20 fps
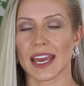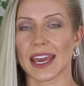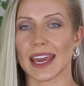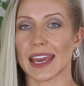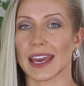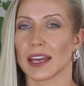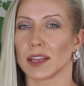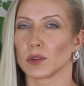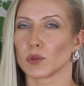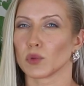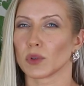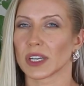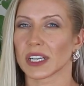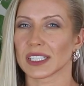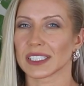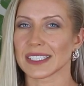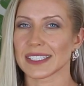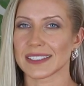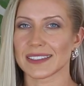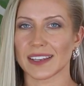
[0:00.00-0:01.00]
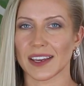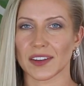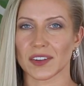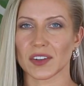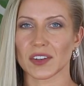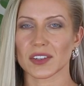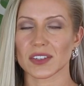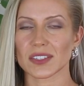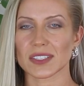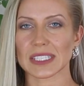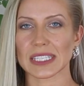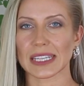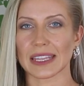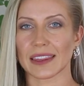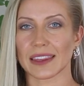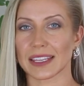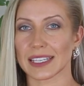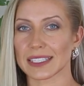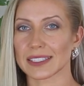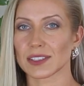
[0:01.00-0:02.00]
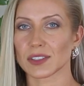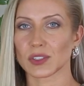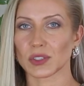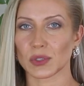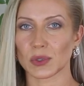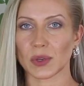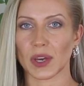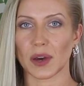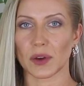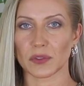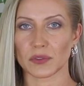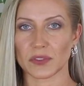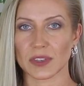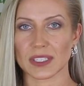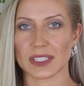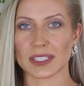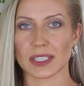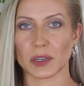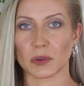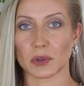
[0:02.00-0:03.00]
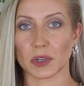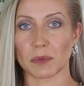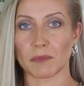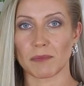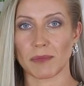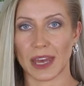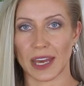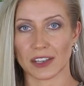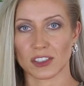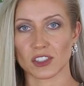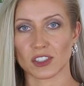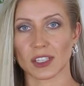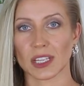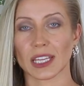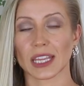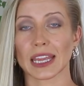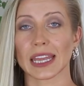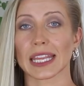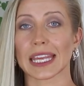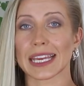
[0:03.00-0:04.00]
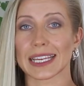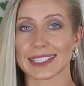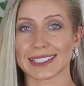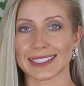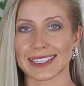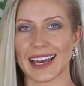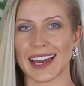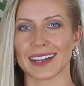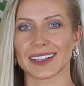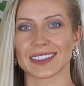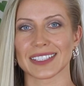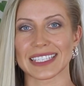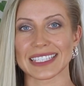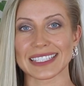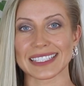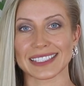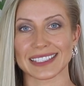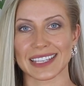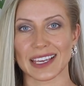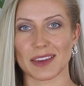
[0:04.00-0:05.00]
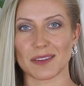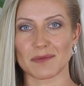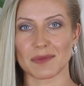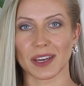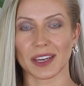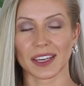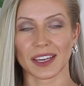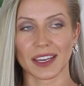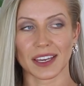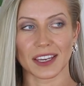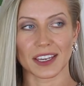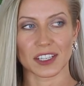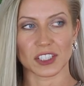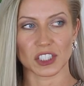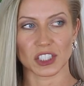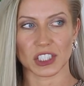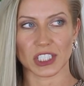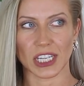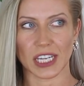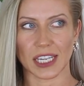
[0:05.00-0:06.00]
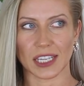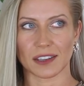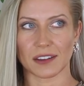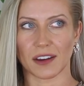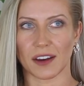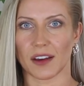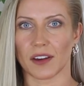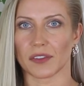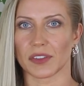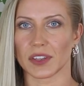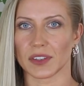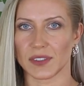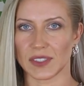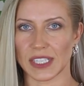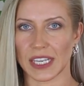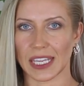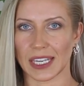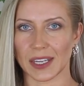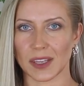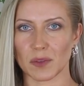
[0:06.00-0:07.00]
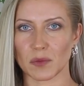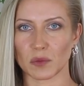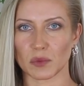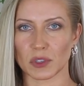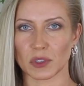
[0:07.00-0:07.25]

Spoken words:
And where designers in these two outfits, they were matching exactly same shade of the denim,